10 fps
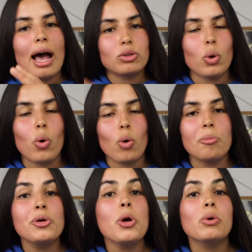at
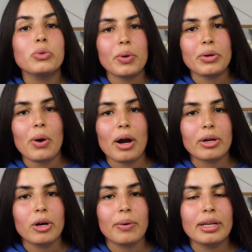home knows where you are
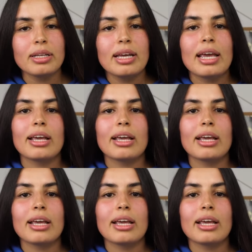going,